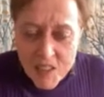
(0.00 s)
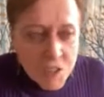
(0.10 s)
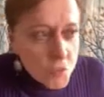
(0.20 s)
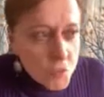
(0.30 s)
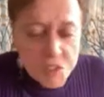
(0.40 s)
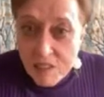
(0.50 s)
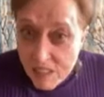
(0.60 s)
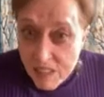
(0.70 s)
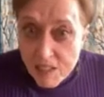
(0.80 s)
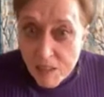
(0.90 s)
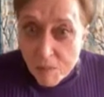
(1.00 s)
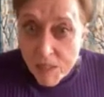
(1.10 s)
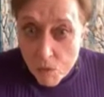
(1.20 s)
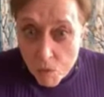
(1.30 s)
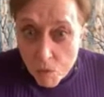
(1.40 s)
it was easy,
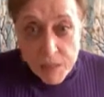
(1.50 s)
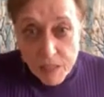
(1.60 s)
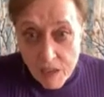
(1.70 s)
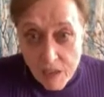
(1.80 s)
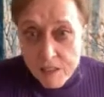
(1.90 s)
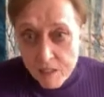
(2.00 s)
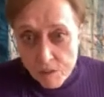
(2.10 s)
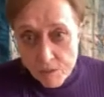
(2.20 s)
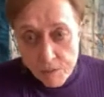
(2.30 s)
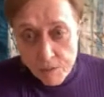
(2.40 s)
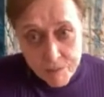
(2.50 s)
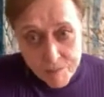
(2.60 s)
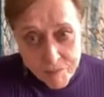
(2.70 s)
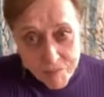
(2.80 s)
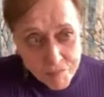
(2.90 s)
but it was because of
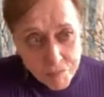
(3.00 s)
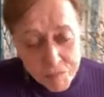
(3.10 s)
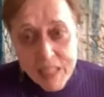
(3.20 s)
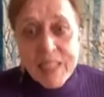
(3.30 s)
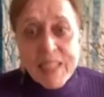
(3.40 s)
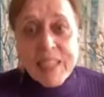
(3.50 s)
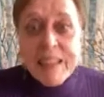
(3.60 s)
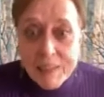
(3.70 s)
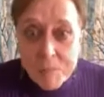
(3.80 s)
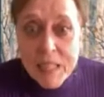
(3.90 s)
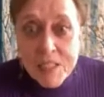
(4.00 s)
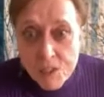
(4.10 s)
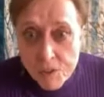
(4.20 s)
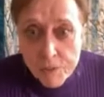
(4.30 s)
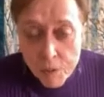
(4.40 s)
me getting that
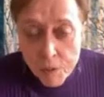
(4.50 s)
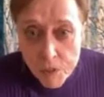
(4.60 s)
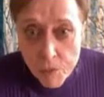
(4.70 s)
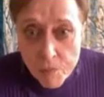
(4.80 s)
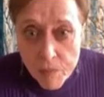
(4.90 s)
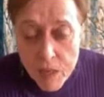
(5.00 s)
piece from you.